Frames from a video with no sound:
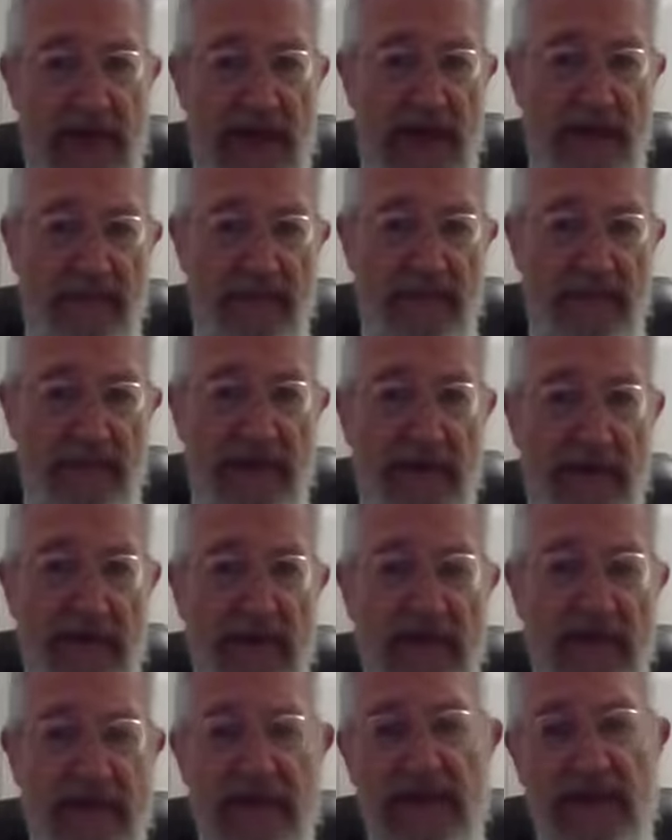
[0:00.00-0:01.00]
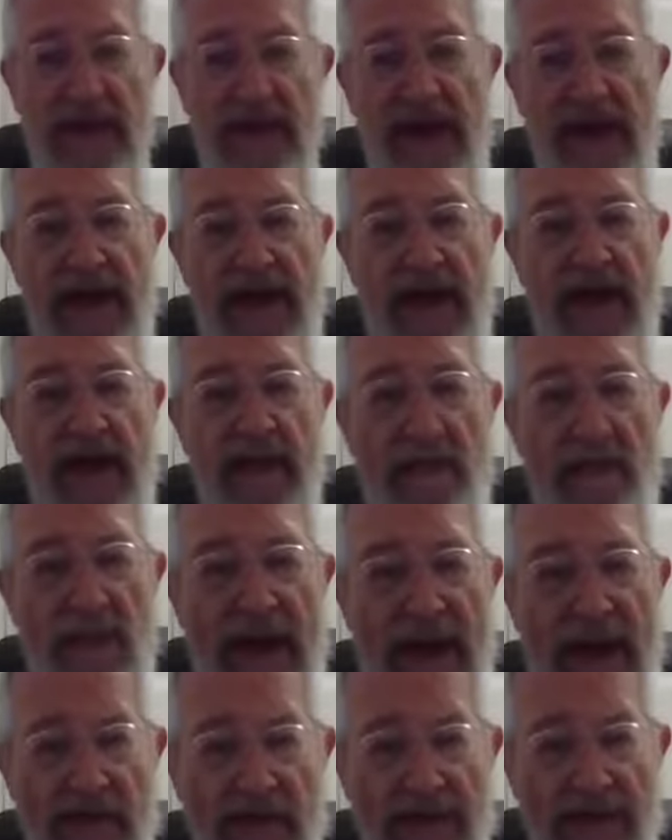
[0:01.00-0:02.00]
and build a
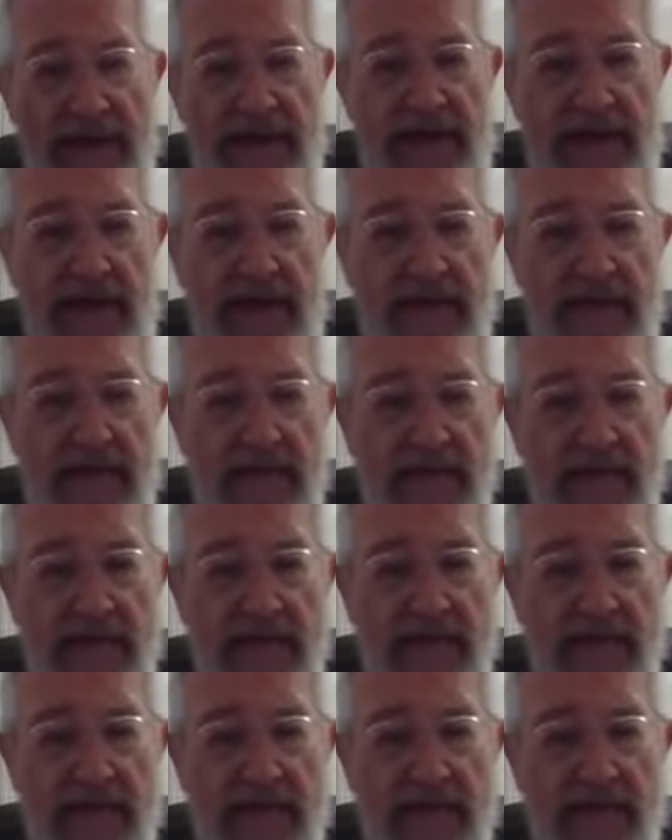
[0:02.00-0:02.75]
balcony.